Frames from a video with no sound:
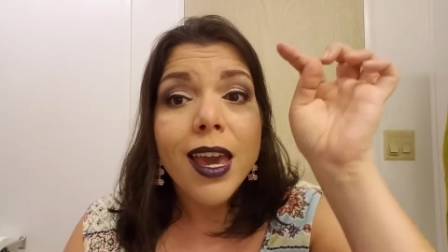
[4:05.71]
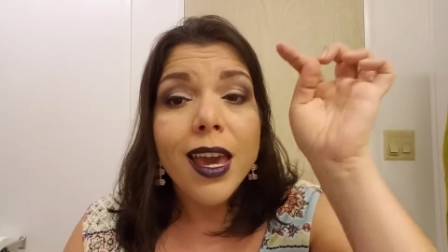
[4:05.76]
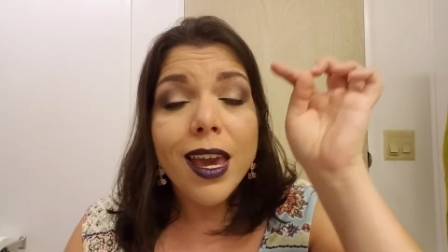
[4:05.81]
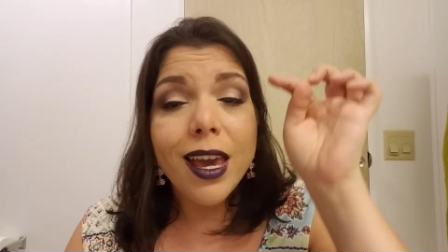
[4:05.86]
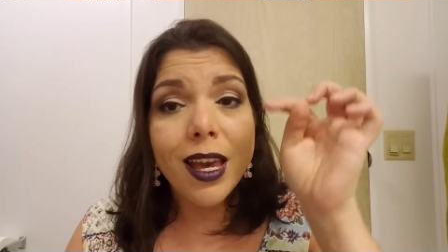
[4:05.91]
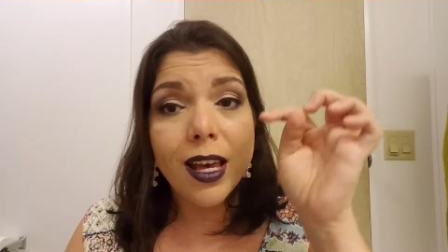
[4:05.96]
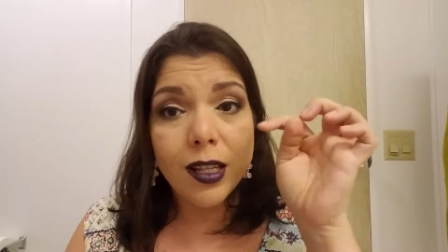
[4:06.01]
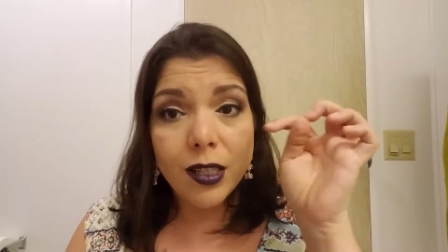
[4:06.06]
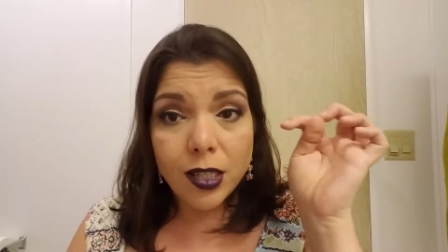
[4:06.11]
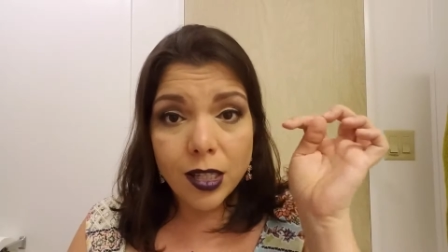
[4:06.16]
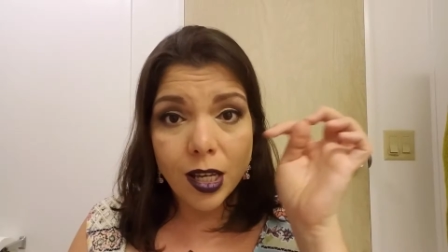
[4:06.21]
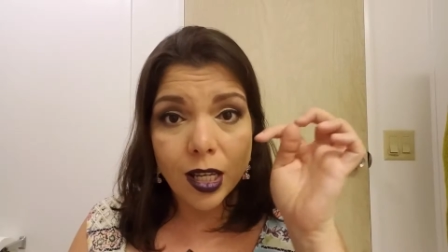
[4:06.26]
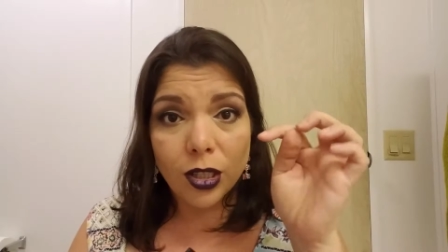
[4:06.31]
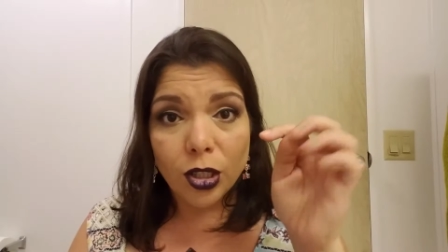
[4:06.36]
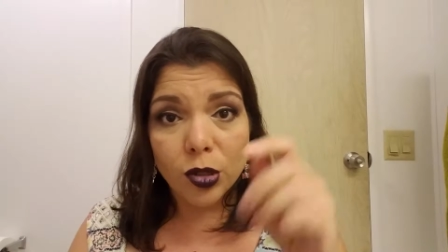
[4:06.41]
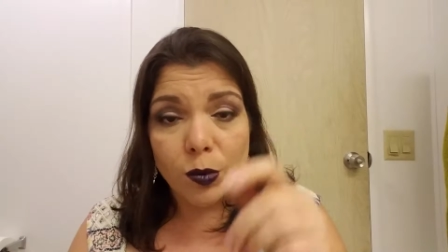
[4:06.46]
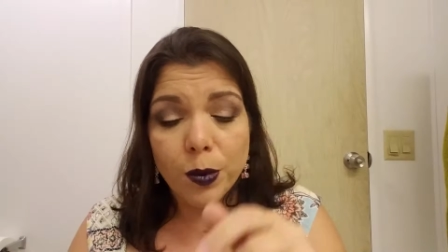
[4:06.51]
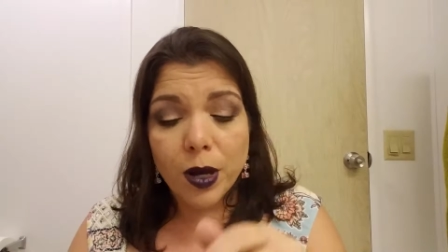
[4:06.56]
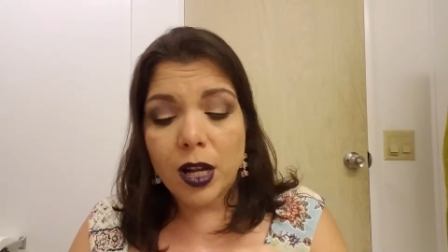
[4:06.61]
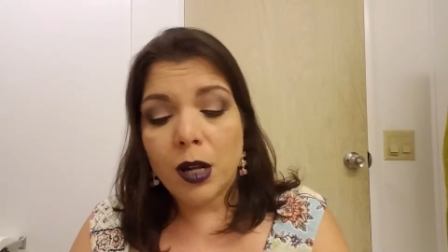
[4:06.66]
and to get
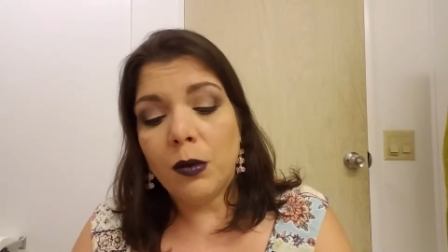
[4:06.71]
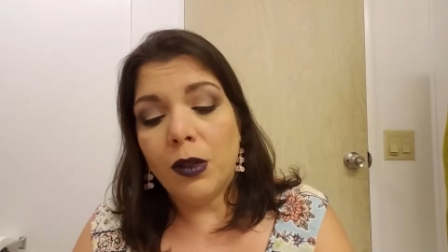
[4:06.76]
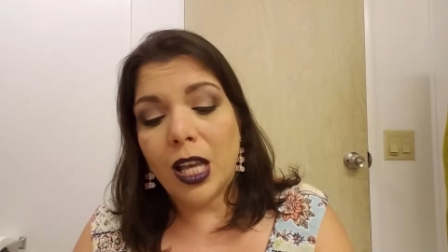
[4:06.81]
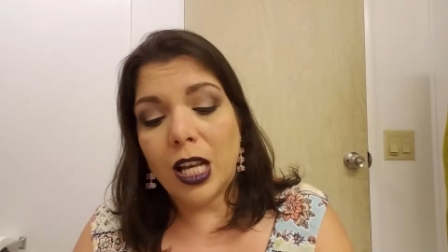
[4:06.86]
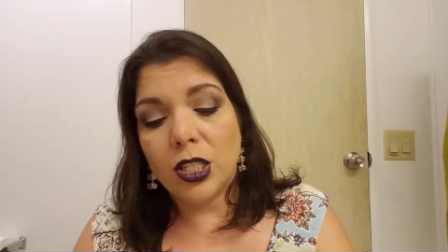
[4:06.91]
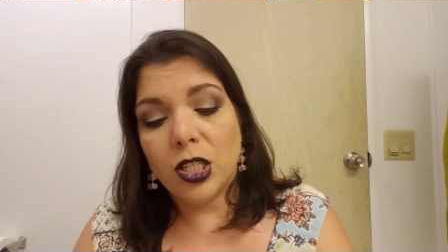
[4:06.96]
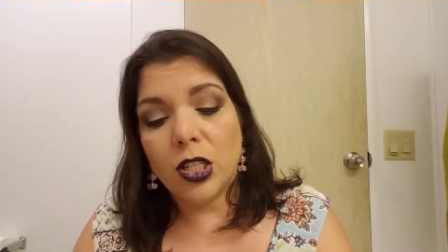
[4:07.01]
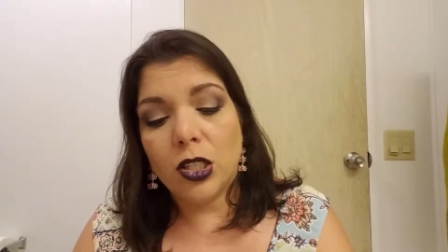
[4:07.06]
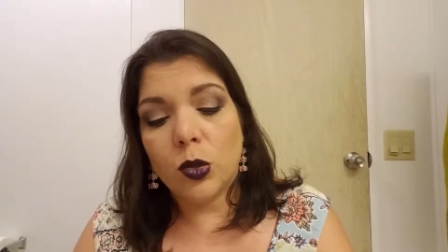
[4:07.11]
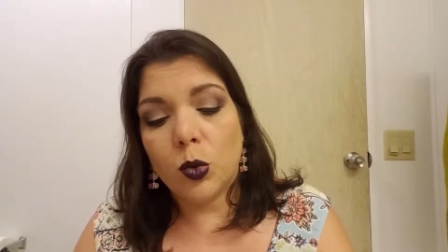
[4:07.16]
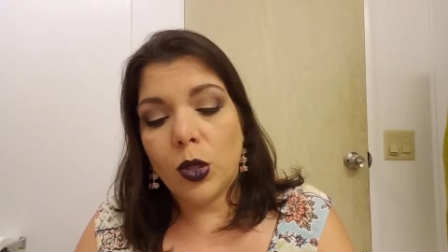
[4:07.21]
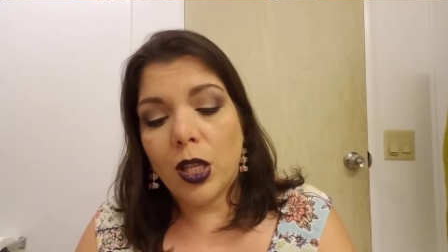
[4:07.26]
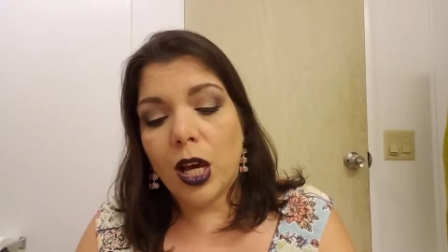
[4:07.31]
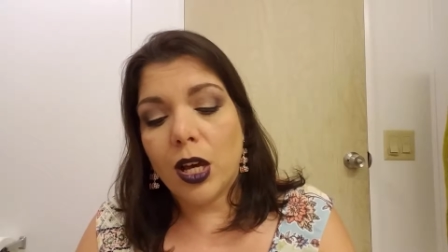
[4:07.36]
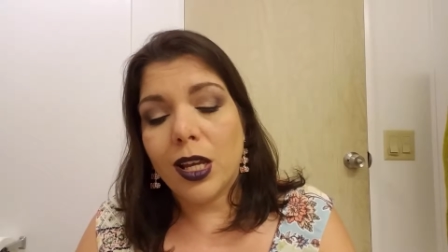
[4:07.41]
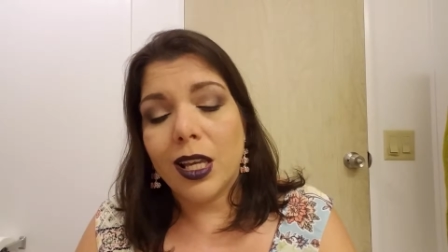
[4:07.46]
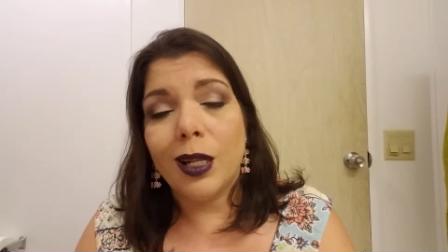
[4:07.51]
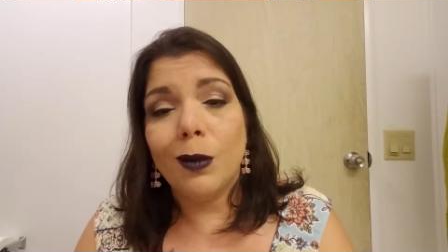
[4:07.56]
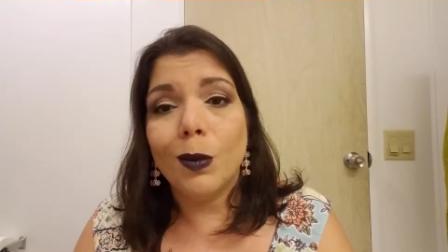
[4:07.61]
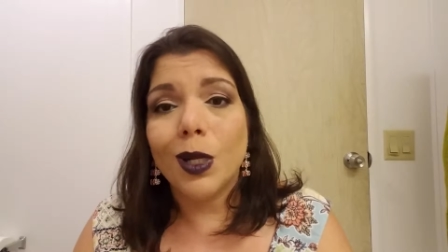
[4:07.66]
those bottom lashes
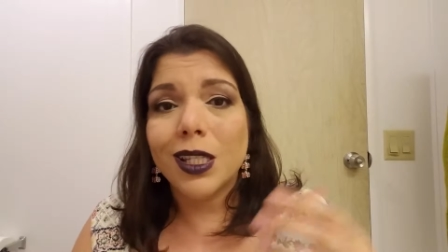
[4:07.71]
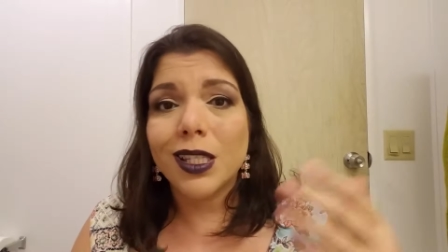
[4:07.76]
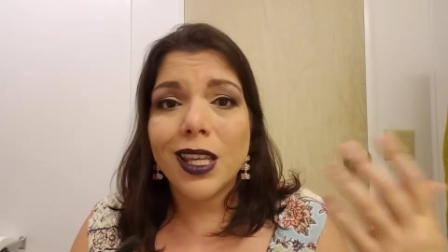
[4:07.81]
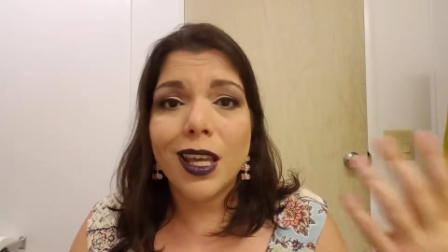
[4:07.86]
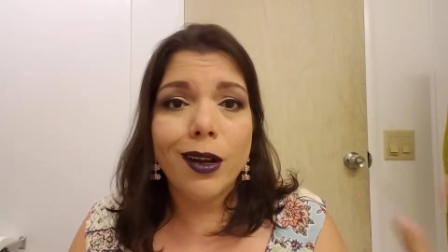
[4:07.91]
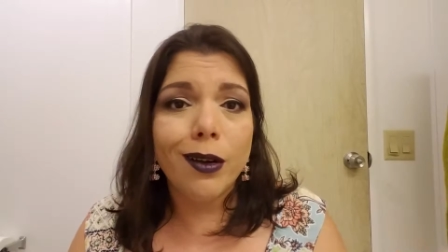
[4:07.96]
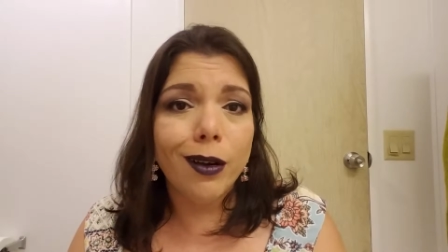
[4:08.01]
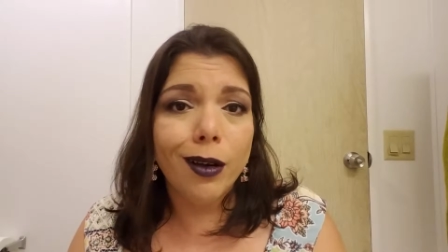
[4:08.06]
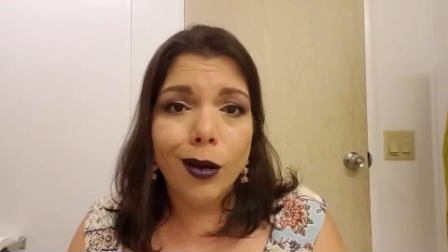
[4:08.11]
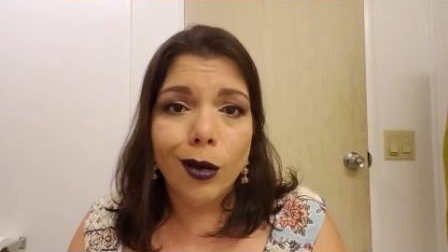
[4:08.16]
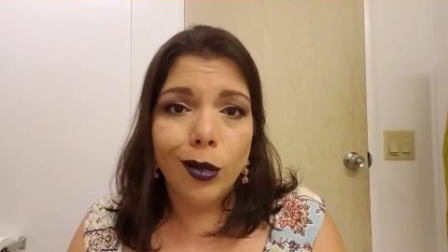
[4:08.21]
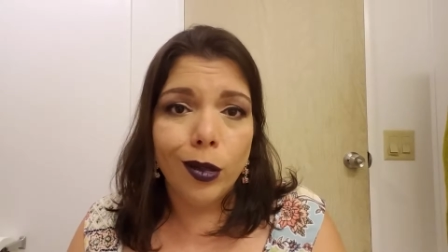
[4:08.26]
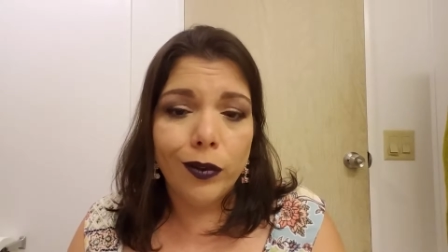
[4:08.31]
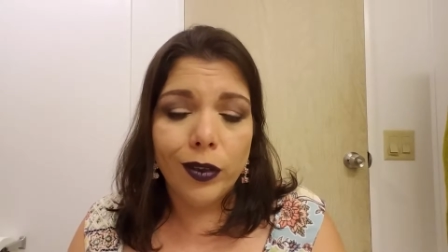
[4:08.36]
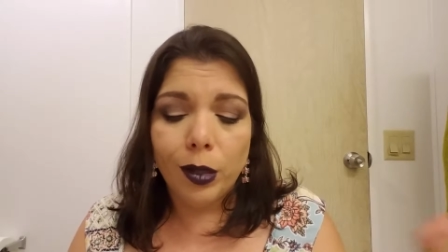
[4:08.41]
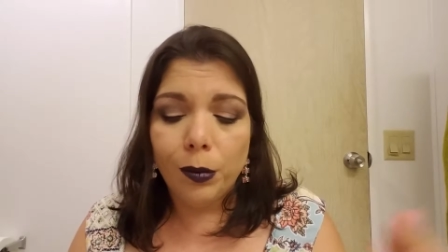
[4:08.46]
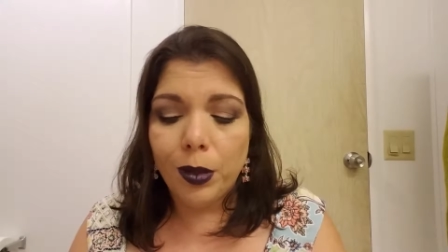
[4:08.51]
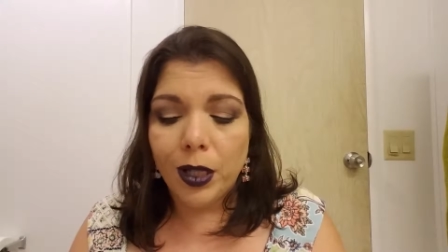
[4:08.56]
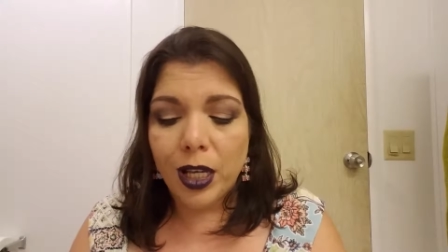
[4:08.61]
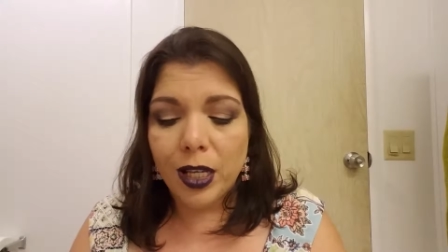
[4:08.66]
without getting mascara all over
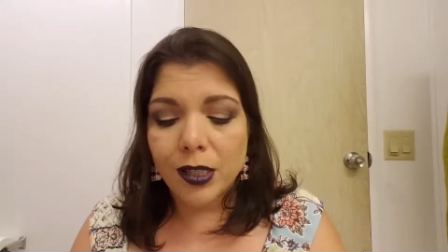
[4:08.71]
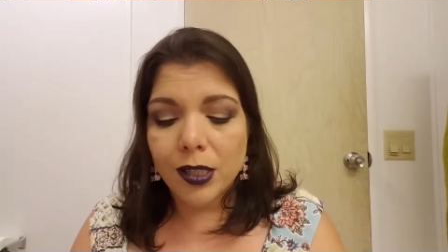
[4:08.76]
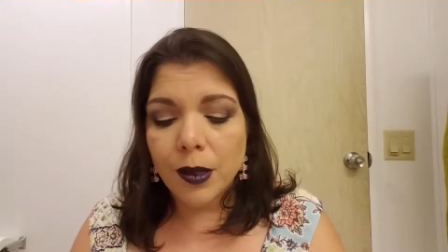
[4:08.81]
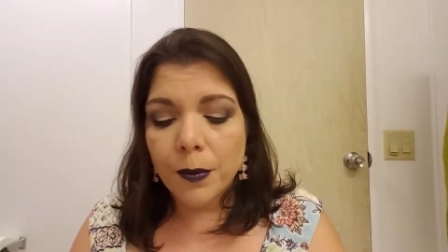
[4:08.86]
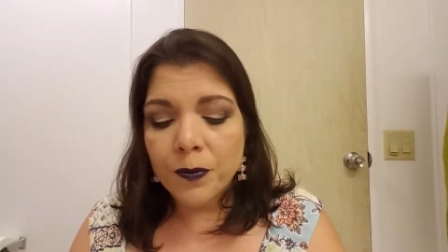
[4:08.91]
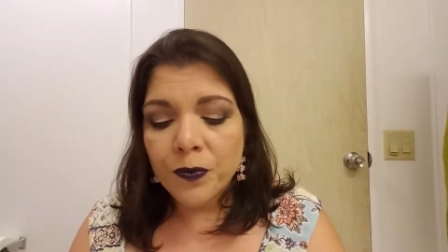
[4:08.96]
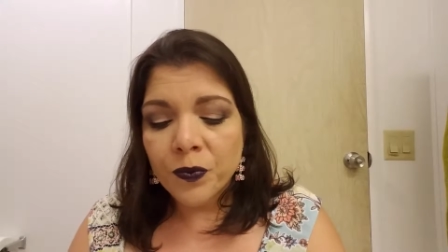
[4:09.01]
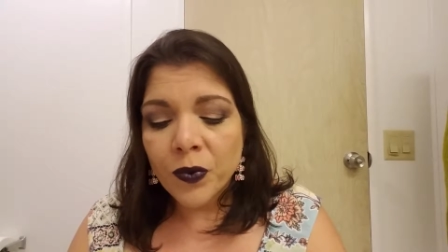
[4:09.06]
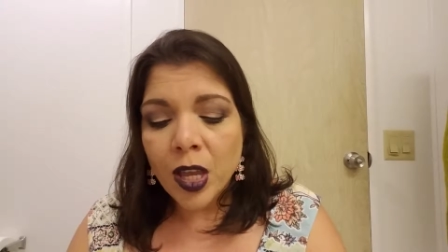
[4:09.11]
the place.